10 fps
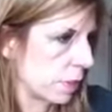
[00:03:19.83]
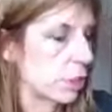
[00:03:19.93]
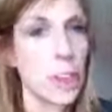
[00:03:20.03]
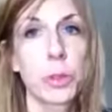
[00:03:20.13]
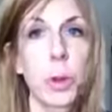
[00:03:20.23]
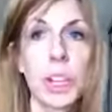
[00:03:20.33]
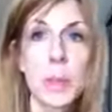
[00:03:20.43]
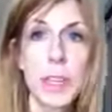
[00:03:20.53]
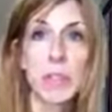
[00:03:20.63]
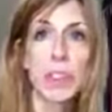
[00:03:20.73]
so that's one of the
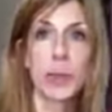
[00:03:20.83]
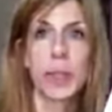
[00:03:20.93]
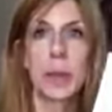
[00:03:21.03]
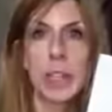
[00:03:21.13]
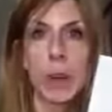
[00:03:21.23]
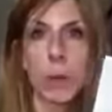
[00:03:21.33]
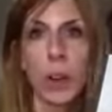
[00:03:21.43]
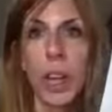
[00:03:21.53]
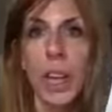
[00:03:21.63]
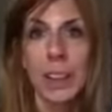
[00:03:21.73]
benefits of becoming
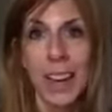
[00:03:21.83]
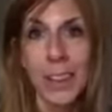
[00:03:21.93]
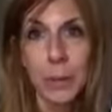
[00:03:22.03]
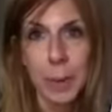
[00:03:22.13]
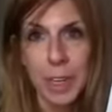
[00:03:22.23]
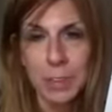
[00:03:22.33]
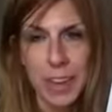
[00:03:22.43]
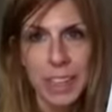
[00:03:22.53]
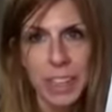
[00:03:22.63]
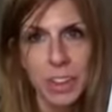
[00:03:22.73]
Emerald. The other
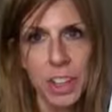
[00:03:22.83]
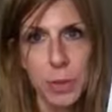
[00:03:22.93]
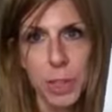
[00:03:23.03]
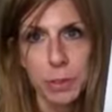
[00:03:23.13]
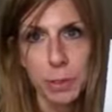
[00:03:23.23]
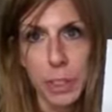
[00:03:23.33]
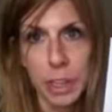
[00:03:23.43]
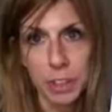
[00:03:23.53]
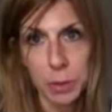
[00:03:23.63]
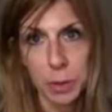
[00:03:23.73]
benefit is that you get free
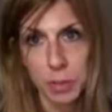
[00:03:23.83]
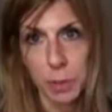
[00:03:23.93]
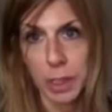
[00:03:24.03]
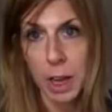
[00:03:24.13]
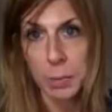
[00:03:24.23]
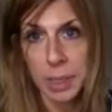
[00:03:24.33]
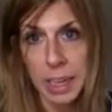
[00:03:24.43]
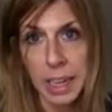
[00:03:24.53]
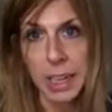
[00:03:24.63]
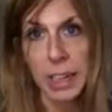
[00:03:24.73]
customers from the
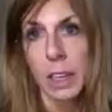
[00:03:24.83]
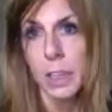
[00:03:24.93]
company.